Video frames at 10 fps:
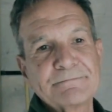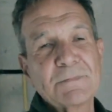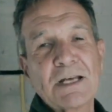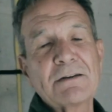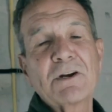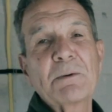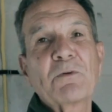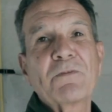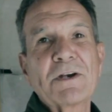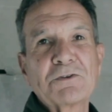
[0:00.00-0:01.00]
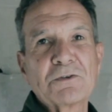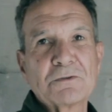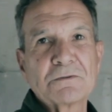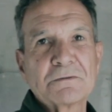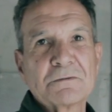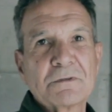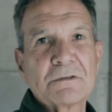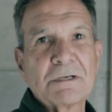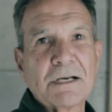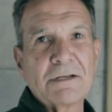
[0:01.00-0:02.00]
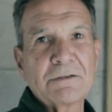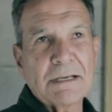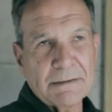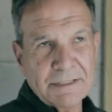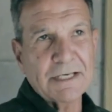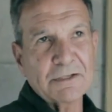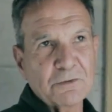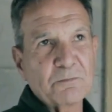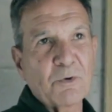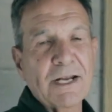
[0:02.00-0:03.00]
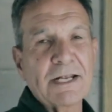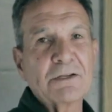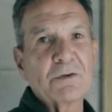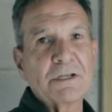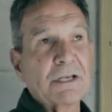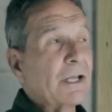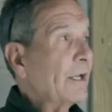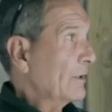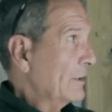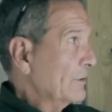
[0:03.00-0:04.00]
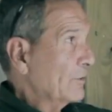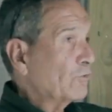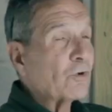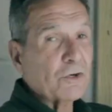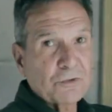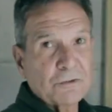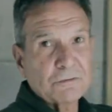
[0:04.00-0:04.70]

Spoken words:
not a very professional idea to break into the structure.